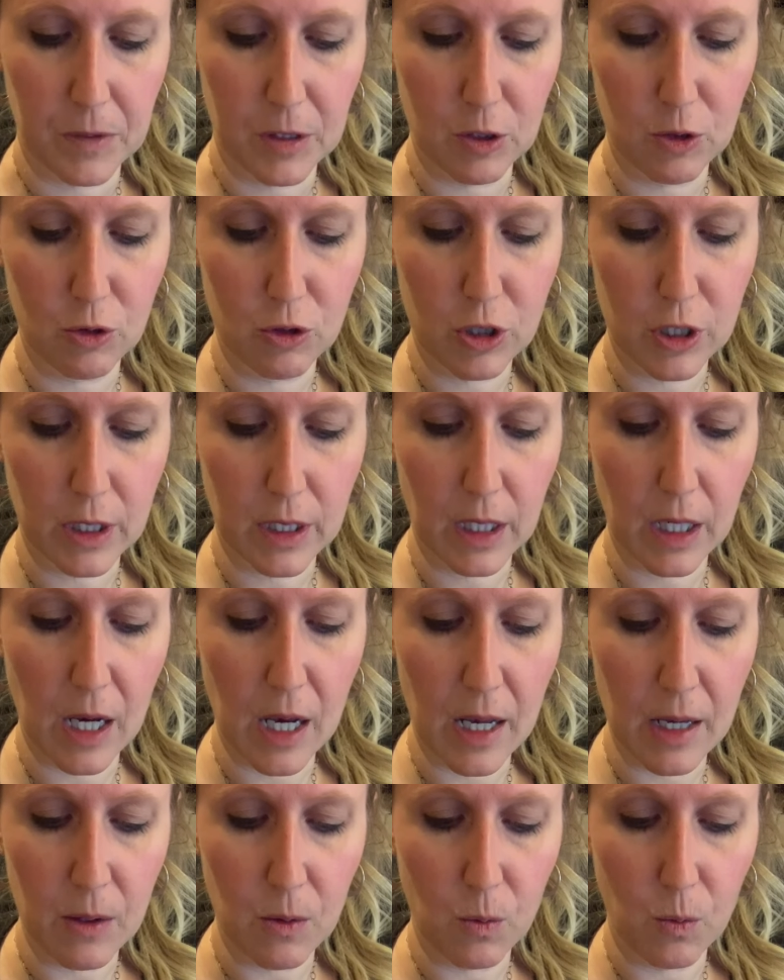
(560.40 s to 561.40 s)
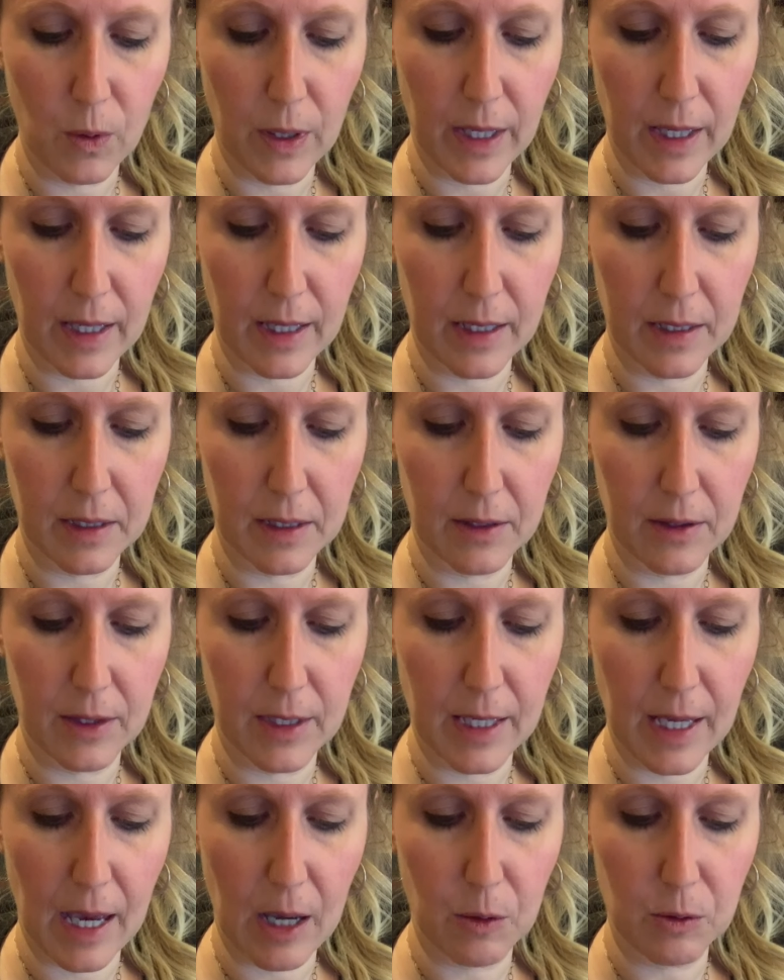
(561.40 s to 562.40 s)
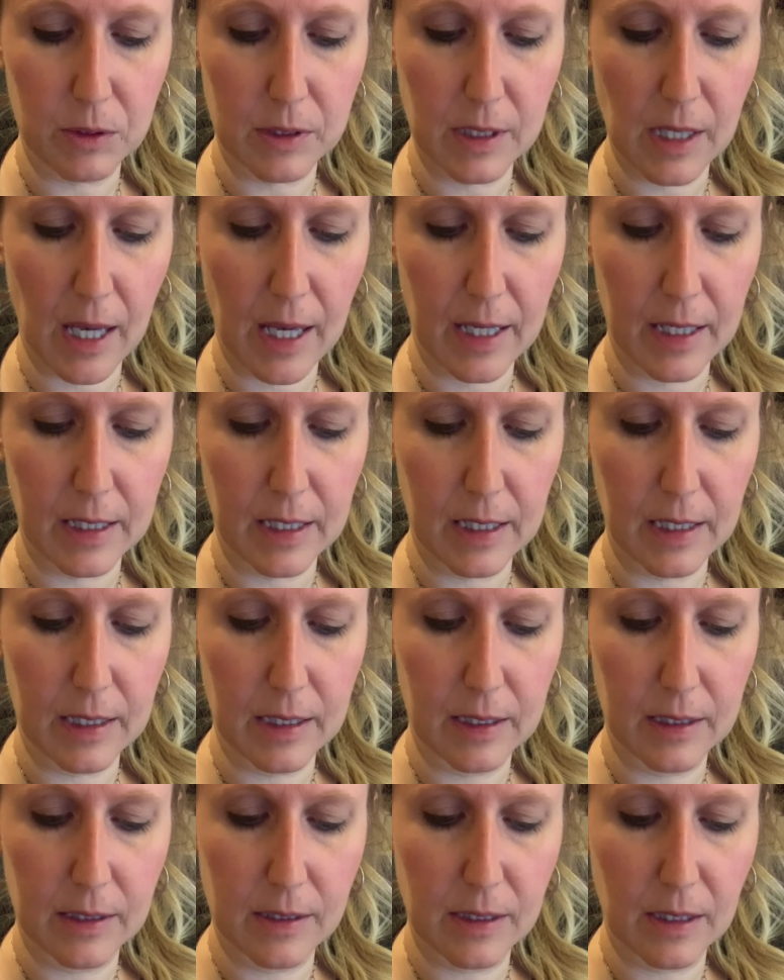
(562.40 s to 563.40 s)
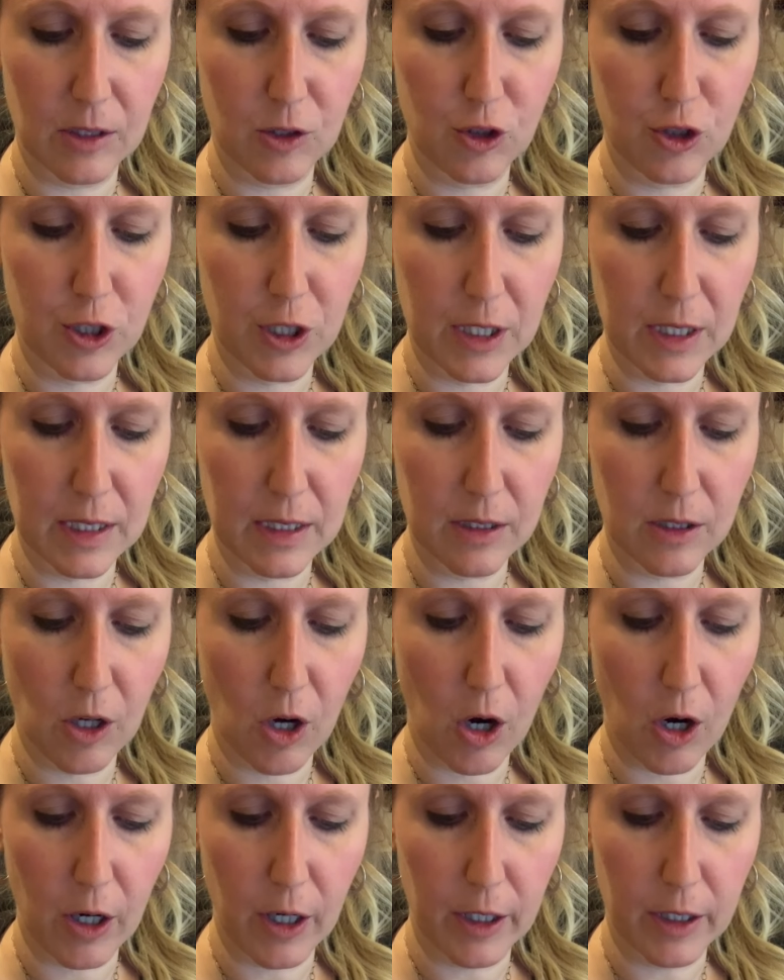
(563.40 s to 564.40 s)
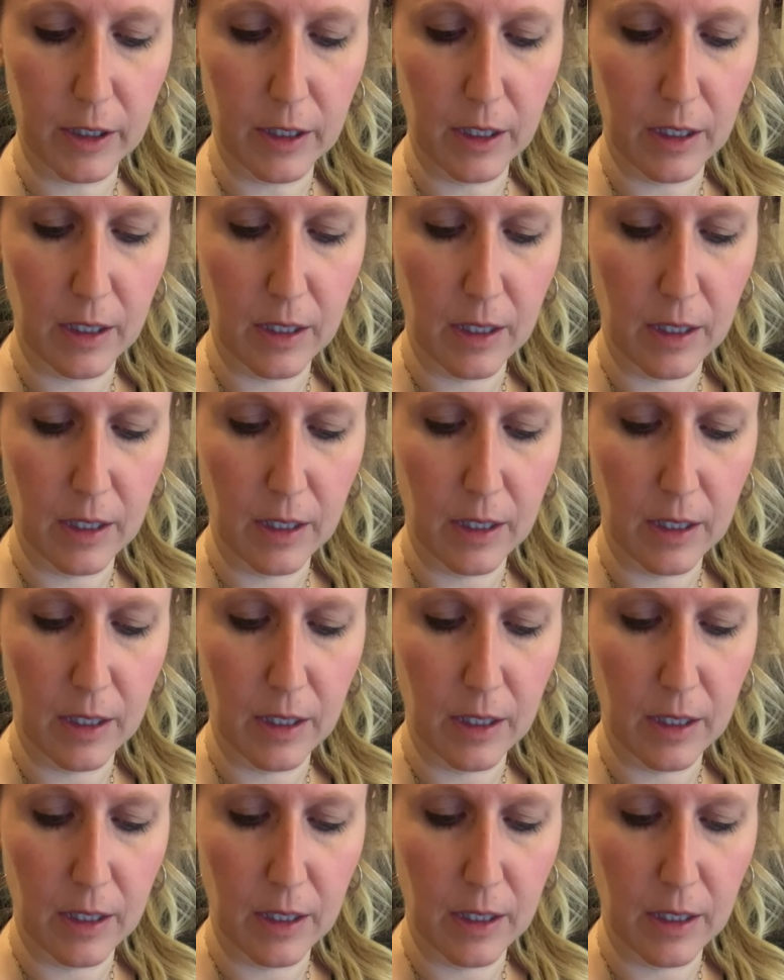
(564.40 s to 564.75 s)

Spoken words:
You should cut when the outside is cheese hard.